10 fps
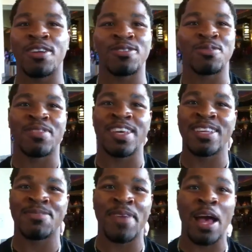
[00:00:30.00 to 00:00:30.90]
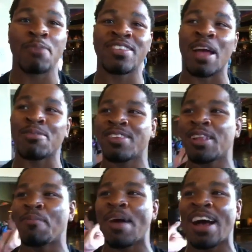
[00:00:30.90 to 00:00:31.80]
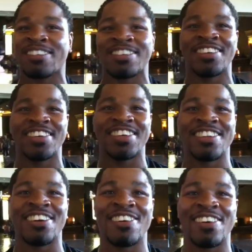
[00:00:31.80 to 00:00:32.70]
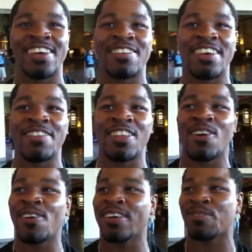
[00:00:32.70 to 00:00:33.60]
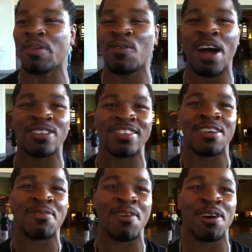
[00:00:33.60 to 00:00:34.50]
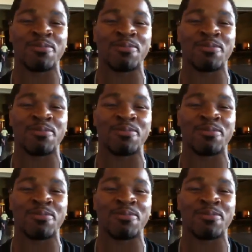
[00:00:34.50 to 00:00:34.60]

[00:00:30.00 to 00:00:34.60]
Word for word: on some things, man. I'm, I'm still a boxer, you know, even though it's been a while since I fought.